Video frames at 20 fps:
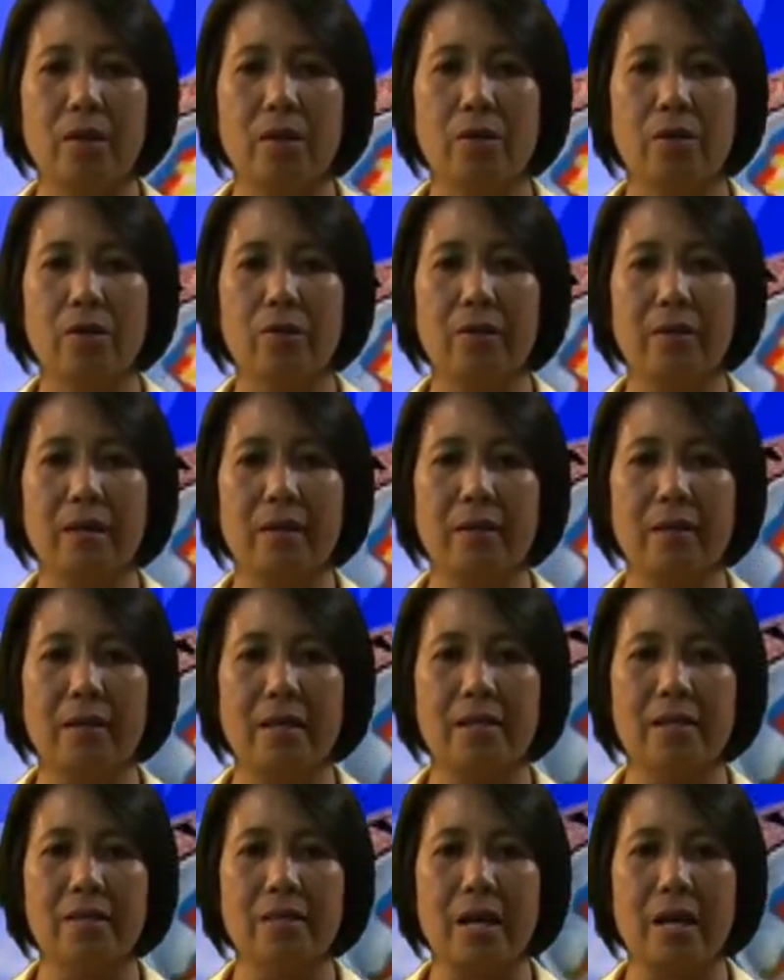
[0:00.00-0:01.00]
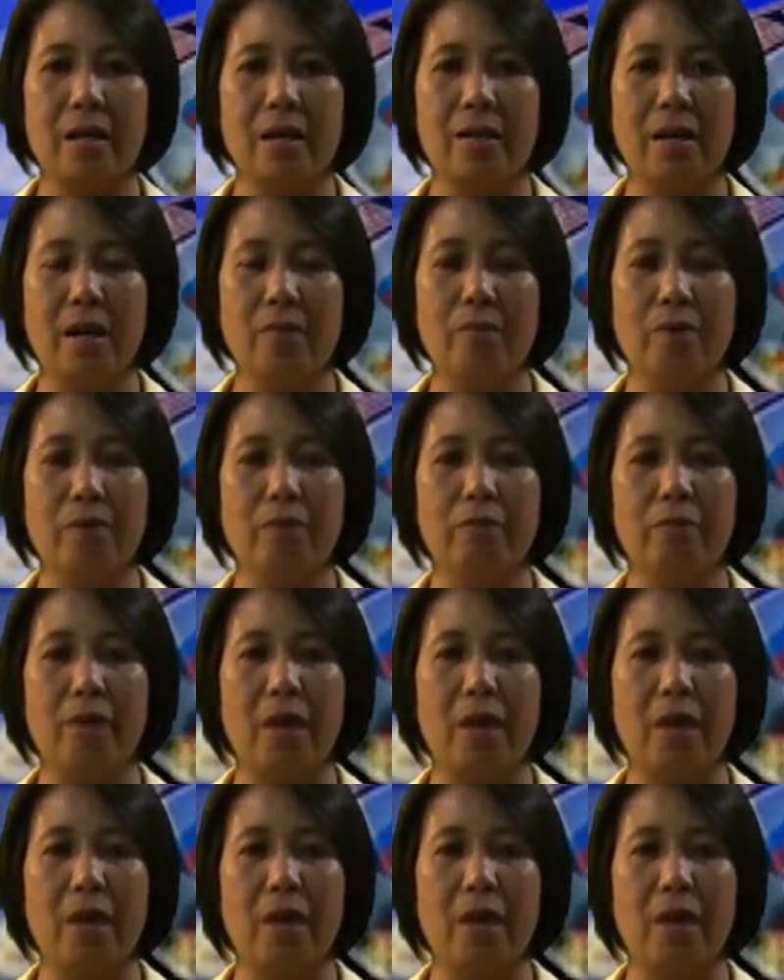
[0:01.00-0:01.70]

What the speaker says: To get the exact number of